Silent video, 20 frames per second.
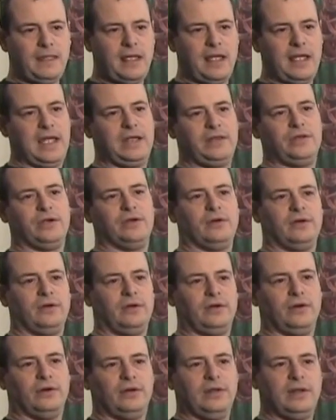and
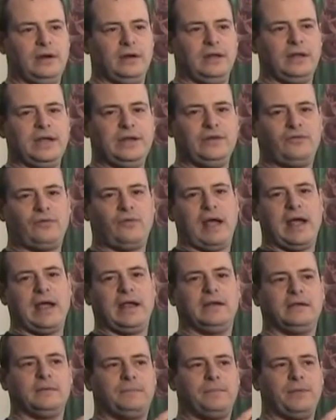you're, you're literally
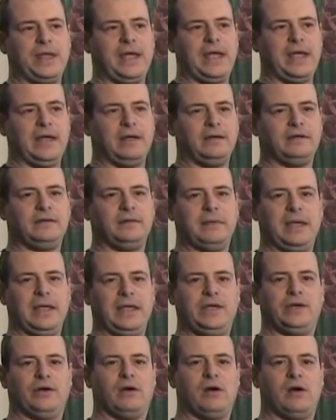trying to plan to
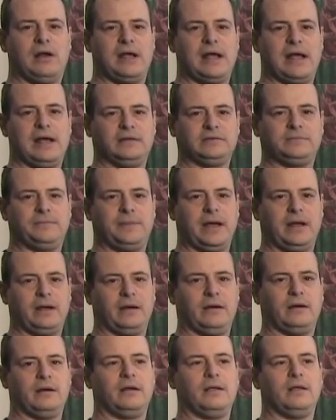make your haunted house
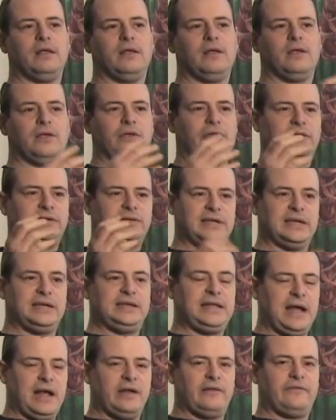better, sit
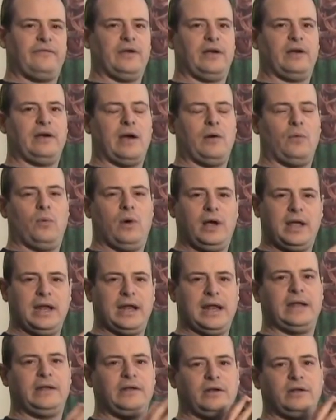down and figure out what can
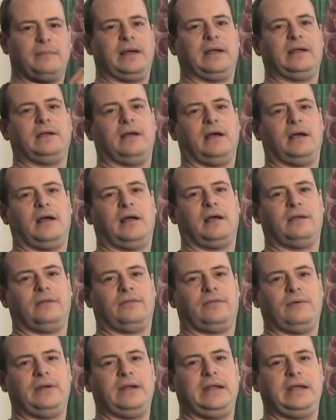I do to my
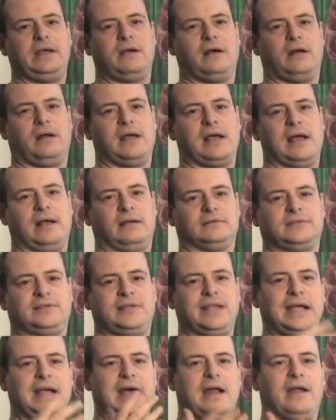uh, 3D haunted house.
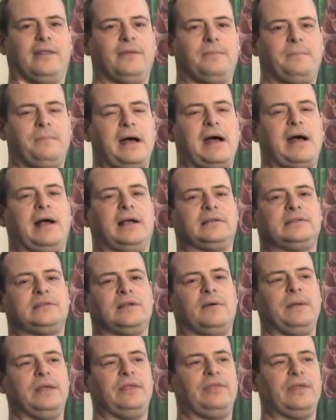Think out of the box.
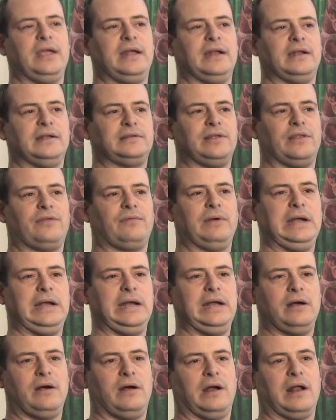Don't be thinking it's a
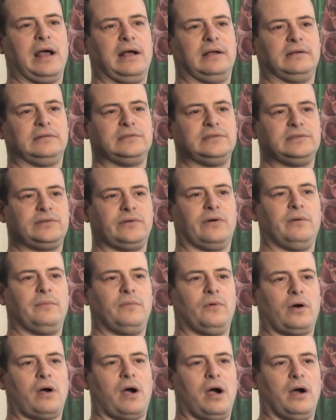3D haunted house. Let's throw
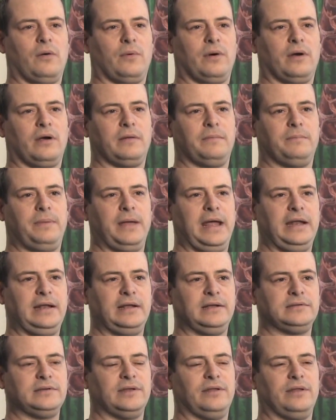more artwork and
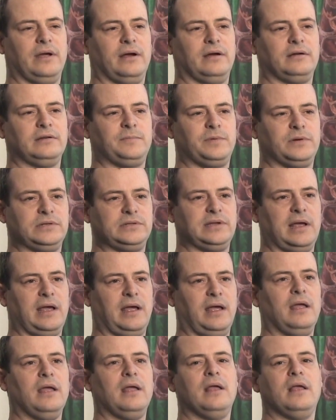paintings in there per
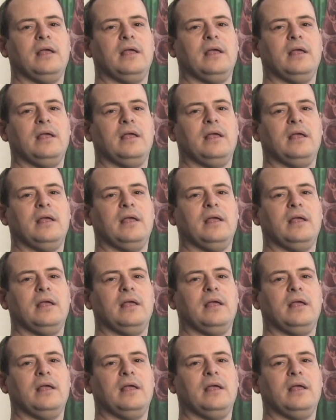se.